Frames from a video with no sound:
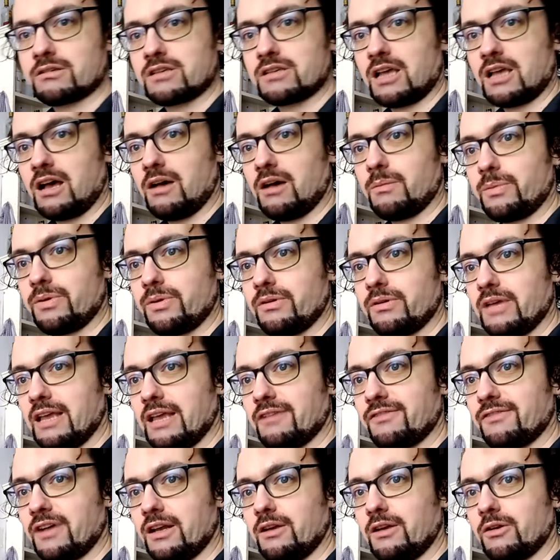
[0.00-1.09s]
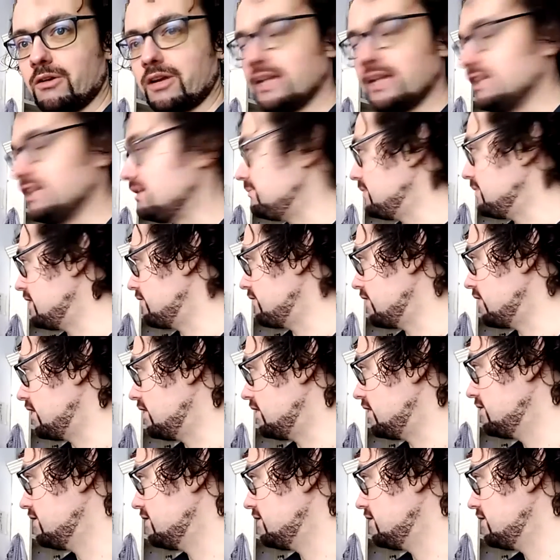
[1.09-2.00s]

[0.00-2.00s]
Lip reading: up if I look in the mirror,